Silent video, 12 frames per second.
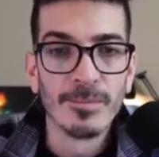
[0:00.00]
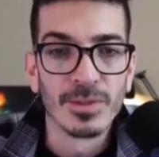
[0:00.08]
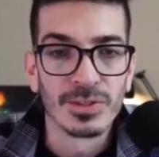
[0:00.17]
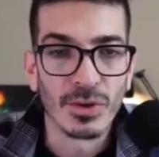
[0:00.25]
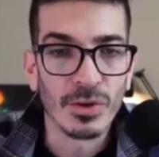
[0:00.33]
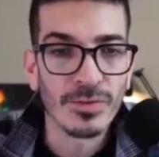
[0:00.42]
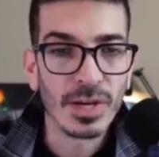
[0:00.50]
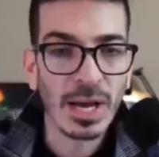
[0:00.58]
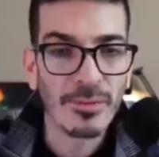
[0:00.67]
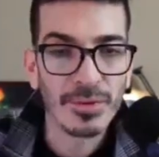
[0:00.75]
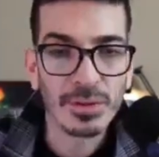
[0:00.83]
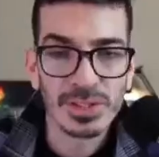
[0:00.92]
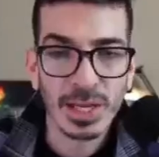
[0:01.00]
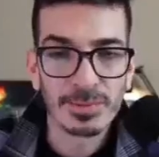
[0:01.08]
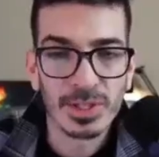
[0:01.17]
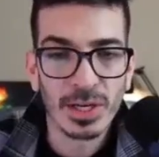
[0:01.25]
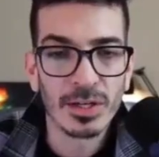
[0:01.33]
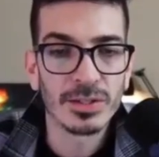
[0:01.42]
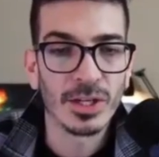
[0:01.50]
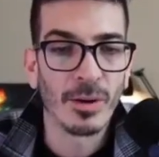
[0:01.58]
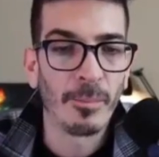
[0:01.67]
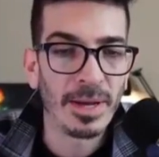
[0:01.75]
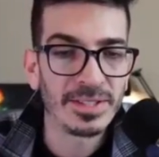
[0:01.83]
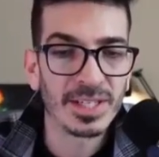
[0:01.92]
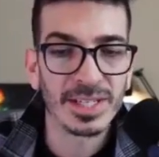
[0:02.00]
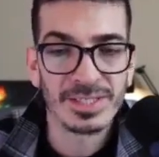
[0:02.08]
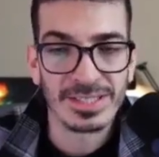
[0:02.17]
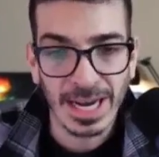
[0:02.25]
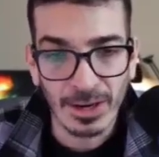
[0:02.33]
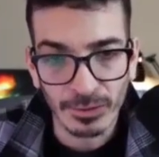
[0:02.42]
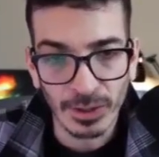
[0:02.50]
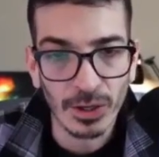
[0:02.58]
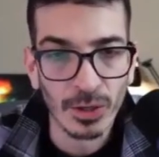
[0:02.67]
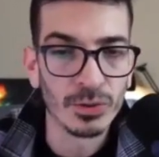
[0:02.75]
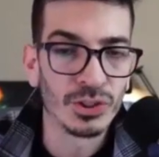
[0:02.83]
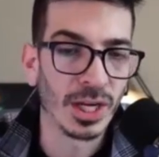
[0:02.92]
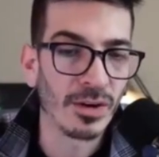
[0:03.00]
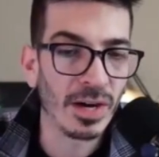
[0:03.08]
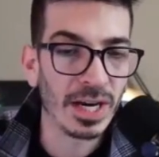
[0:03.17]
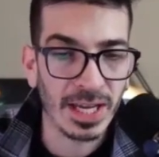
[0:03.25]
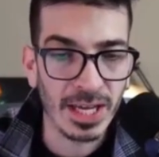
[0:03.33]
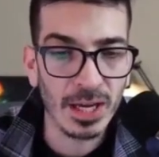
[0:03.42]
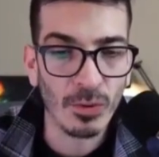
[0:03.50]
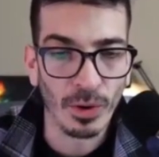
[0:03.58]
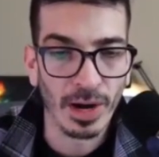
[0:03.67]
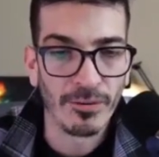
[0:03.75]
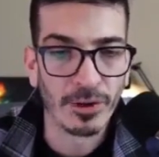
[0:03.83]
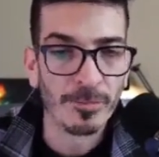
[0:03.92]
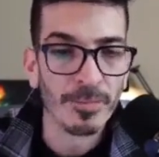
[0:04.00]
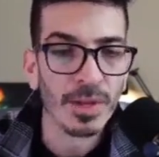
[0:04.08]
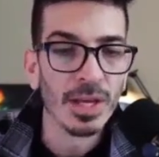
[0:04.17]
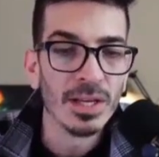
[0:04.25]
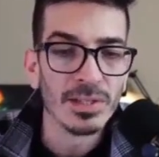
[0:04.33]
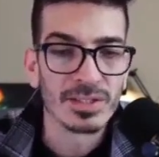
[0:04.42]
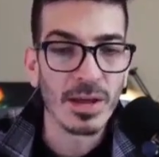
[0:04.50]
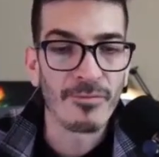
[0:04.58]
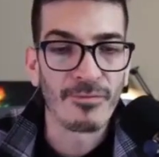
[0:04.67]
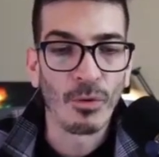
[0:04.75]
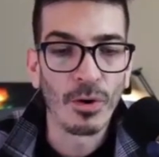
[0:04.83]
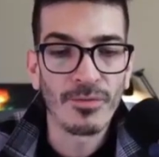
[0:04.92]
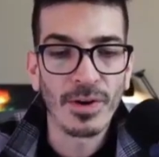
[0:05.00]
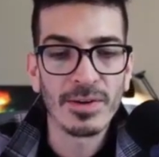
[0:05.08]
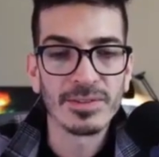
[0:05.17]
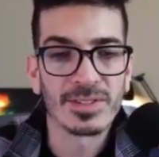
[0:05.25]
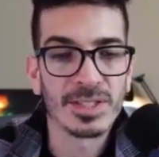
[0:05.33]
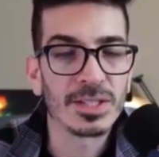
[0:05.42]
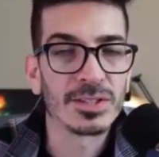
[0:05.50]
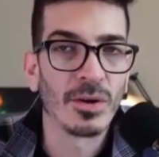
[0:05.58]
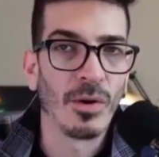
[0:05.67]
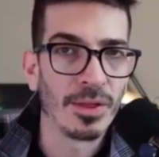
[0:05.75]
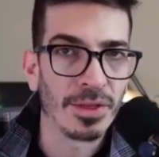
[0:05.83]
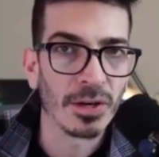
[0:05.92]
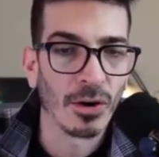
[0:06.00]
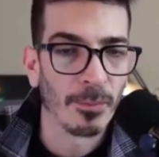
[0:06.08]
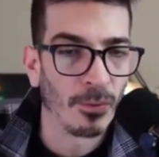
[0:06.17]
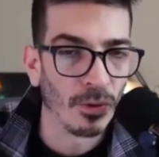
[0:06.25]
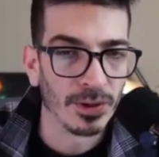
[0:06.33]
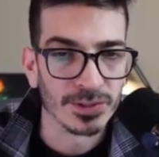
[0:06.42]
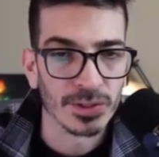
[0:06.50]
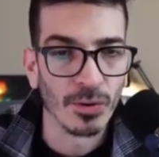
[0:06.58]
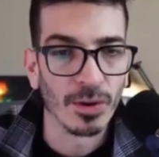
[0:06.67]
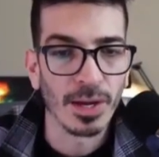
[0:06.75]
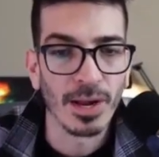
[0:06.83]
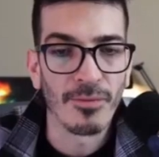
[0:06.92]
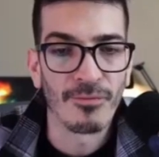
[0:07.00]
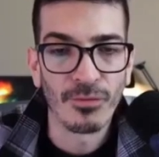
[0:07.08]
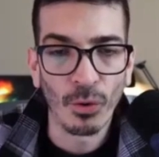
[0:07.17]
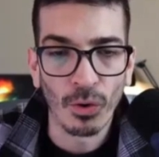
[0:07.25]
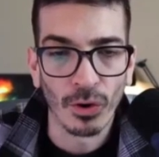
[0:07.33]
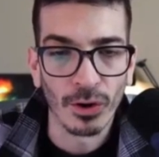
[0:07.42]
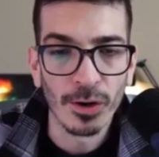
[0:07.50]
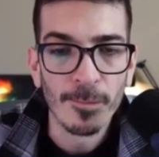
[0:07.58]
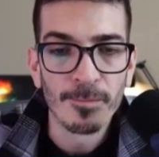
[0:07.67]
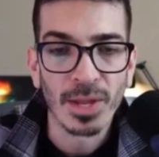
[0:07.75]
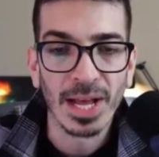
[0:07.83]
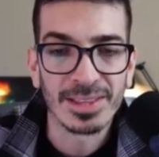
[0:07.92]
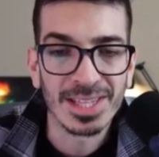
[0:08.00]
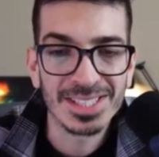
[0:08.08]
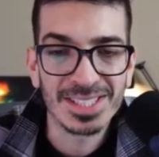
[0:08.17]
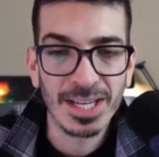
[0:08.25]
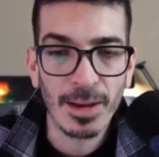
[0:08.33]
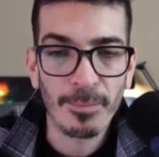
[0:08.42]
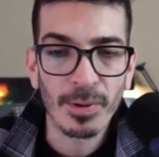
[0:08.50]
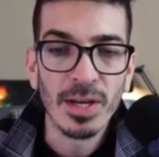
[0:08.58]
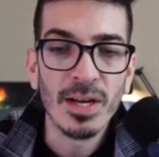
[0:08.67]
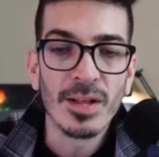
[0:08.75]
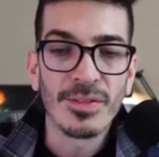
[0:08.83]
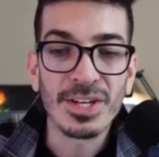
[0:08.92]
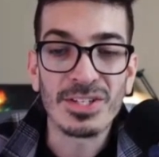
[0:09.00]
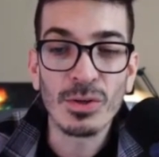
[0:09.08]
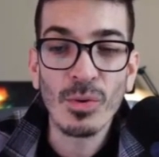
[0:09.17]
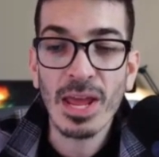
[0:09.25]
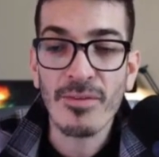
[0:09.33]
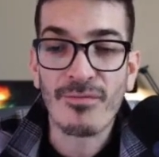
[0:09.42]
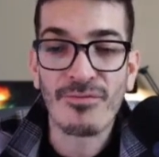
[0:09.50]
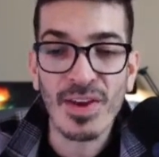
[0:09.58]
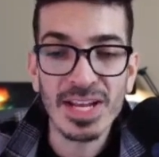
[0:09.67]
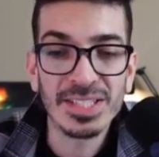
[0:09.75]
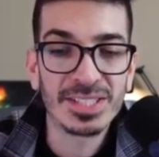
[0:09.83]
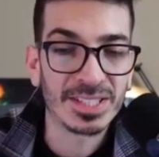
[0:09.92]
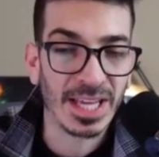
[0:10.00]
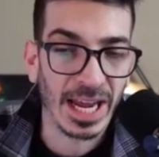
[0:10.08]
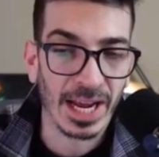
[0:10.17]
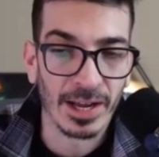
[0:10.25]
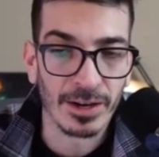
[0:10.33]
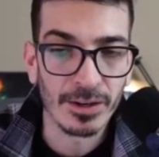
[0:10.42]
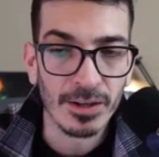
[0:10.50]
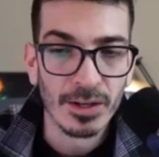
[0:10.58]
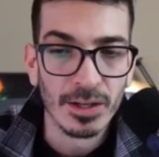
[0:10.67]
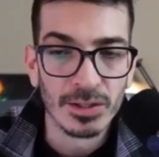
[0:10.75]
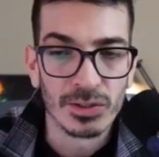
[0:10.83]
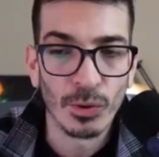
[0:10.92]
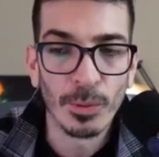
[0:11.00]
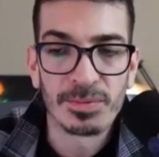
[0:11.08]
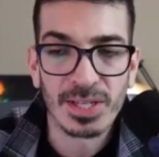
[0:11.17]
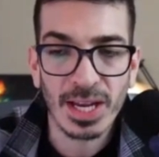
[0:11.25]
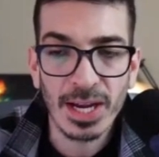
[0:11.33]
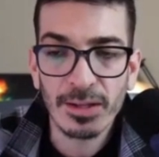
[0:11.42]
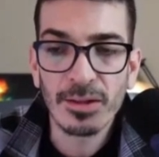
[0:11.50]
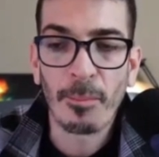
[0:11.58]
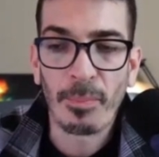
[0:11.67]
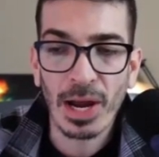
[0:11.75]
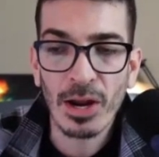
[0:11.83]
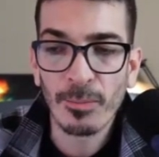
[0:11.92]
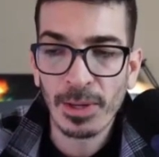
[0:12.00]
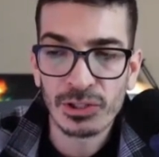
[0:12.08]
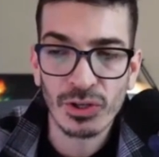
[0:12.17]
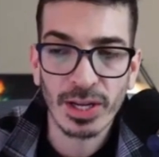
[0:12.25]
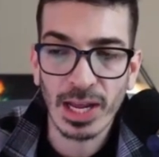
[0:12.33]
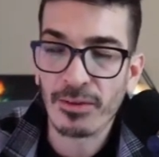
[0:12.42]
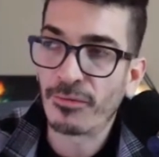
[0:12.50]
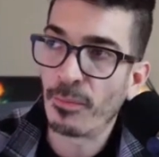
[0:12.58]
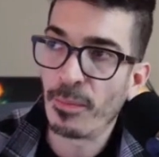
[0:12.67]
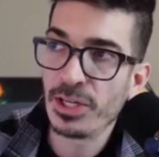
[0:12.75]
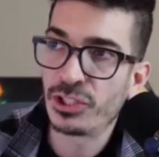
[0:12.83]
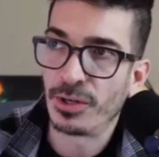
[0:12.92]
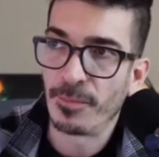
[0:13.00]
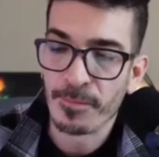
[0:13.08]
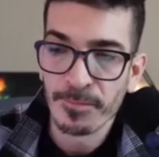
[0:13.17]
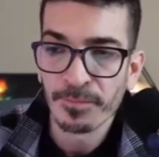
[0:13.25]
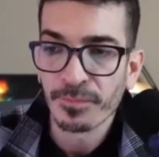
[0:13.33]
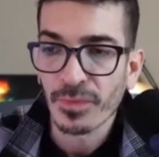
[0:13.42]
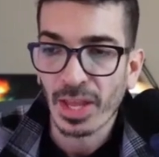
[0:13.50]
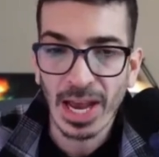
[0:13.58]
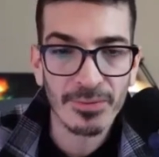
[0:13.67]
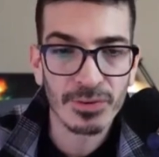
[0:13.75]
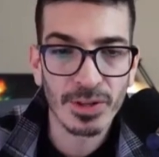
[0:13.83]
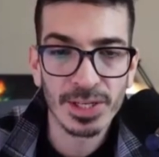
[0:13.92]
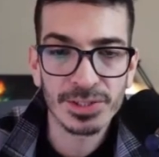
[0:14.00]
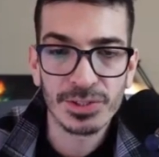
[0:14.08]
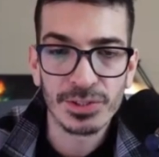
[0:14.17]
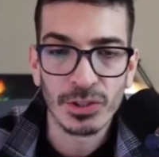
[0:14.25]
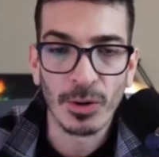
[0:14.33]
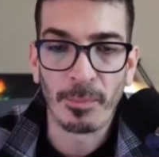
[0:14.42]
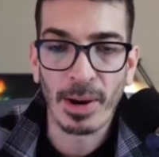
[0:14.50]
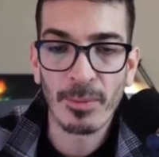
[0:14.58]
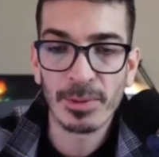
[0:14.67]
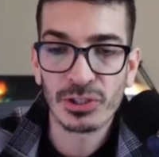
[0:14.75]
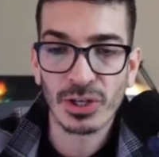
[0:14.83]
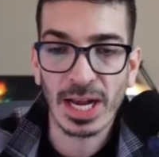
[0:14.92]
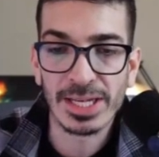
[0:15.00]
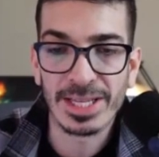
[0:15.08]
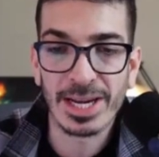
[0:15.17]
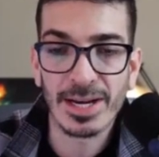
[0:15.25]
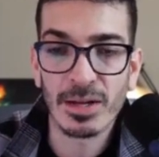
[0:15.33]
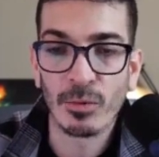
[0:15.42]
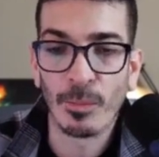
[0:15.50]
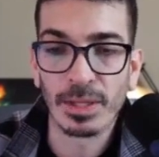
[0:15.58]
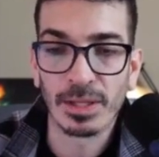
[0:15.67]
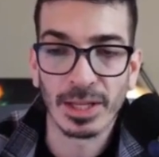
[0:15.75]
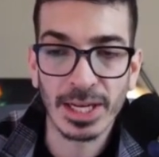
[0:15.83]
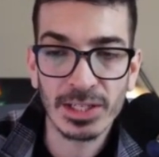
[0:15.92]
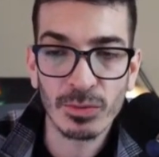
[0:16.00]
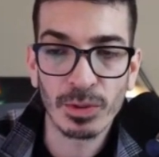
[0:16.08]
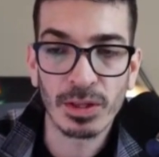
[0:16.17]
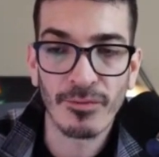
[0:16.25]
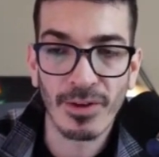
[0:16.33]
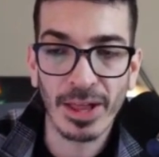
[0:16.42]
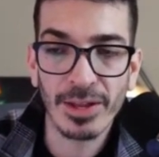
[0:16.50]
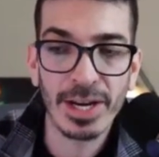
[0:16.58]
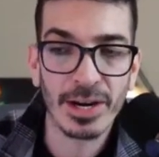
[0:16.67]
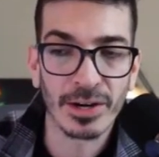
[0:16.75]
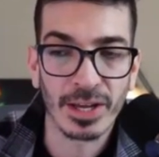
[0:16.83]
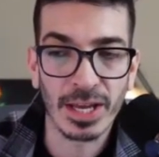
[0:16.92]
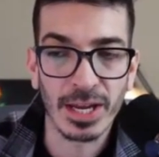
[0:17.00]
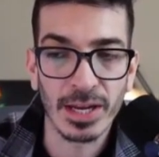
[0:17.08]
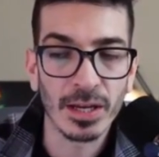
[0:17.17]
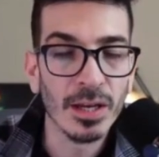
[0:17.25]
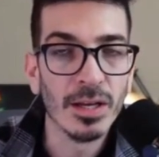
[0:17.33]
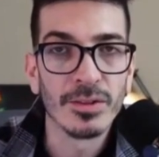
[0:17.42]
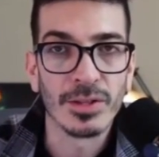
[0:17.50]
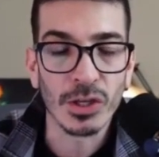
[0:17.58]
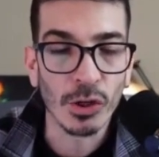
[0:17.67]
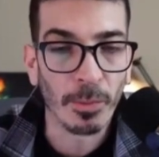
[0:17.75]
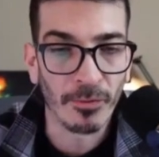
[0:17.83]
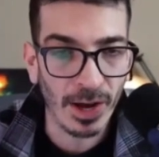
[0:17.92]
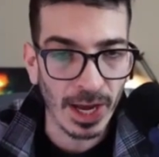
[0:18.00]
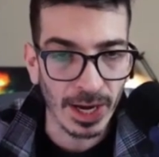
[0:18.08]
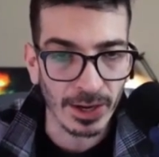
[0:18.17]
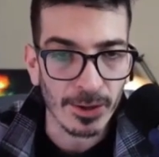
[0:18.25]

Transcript: So you've got a few steps here, you know, basic download, generate a key, whatever. Step four, five, and six, though, I think are important. So at, at four, at this step, they do a face scan to obtain the biometric information. After this, your biometric identity will be linked with the validator key that you provide.